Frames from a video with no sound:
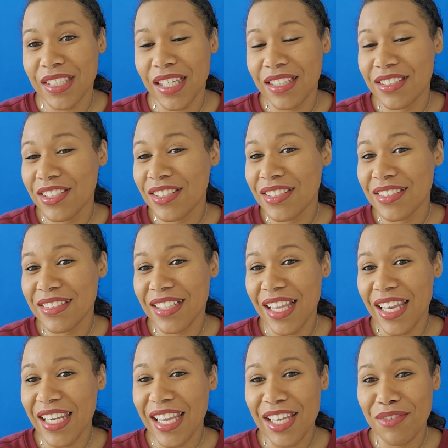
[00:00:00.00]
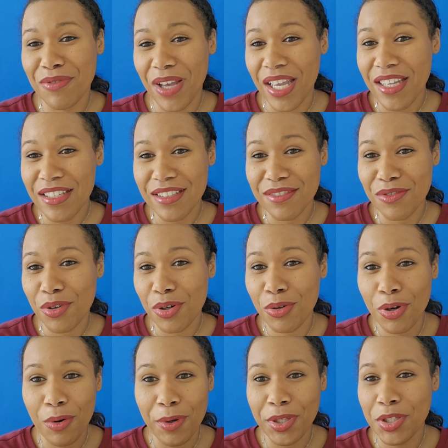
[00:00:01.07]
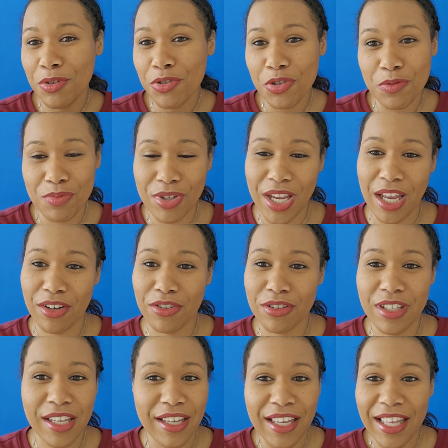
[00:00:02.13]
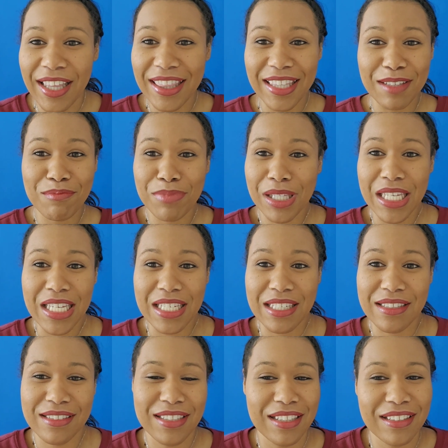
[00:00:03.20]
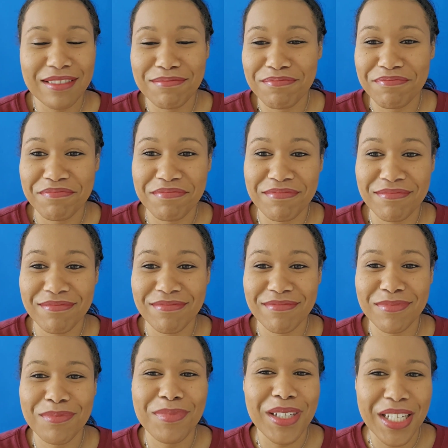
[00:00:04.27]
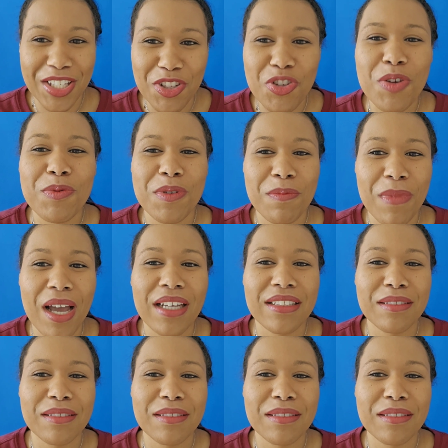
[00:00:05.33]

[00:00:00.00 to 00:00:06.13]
advice for a growing YouTube channel, then please put it in the description box.